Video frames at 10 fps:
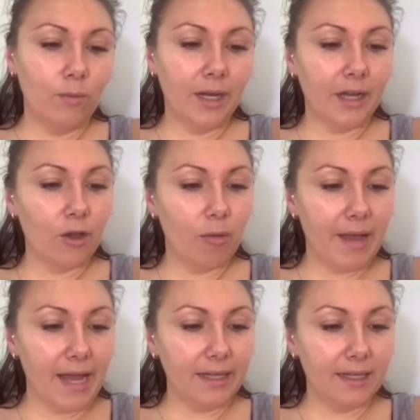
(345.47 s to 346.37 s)
When I
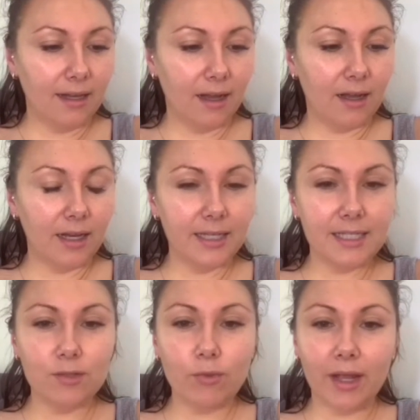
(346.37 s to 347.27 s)
got back,
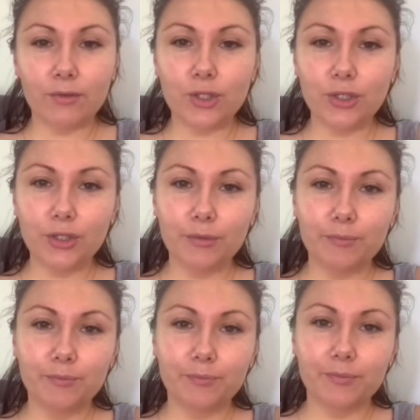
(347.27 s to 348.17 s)
I did round 2,
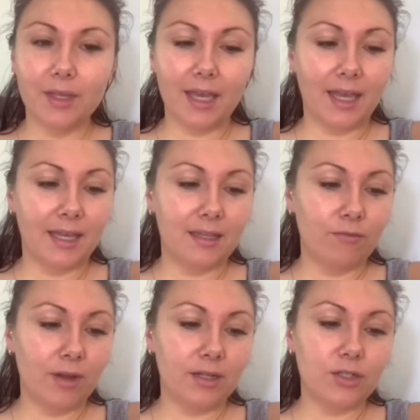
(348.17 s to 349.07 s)

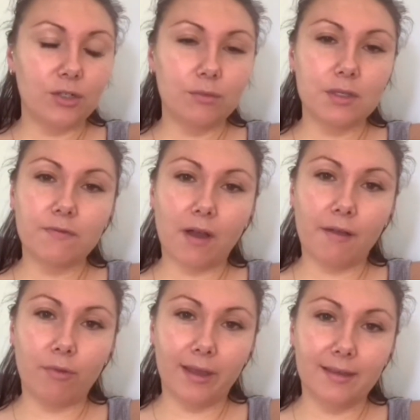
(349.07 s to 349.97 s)
and round 2 was
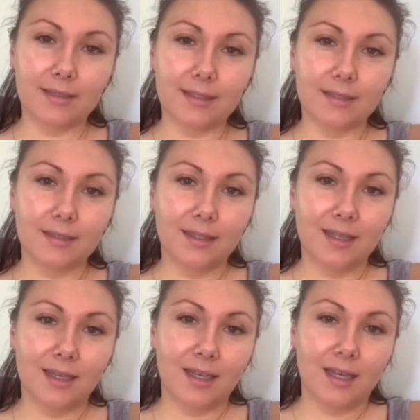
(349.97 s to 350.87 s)
5 weeks.
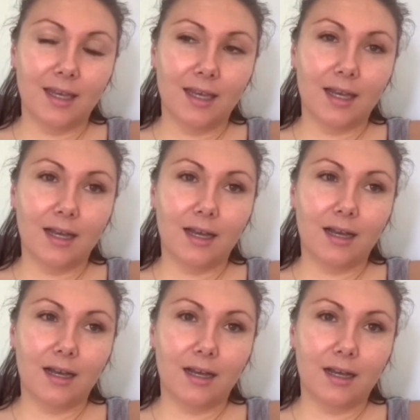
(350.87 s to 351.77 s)

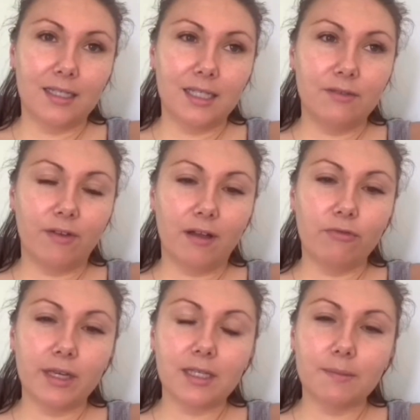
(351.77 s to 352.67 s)
I did
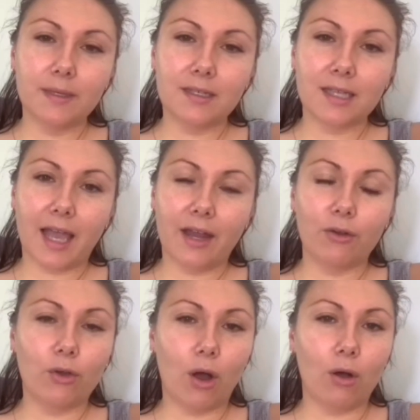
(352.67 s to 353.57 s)
5 weeks because I
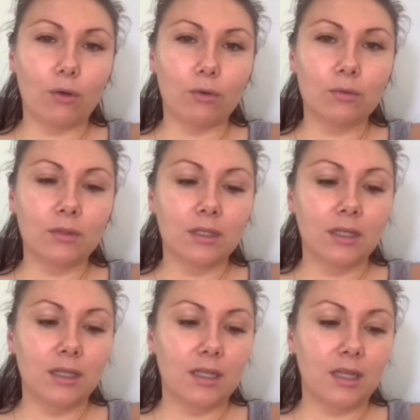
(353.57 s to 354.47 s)
had a goal
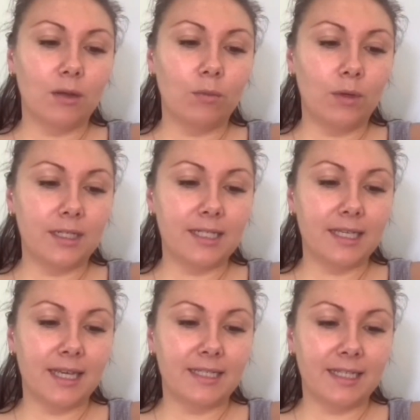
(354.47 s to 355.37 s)
that I wanted
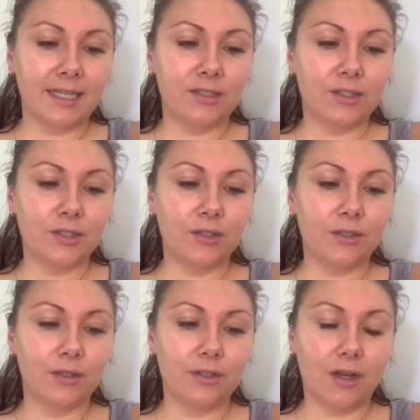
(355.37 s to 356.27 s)
to get down
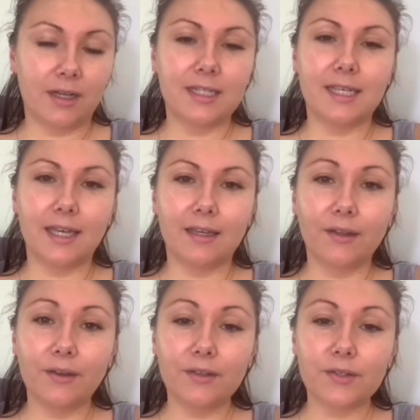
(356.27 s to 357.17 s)
to 90
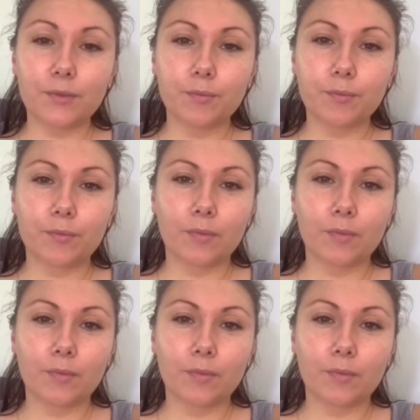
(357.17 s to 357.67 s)
kilos.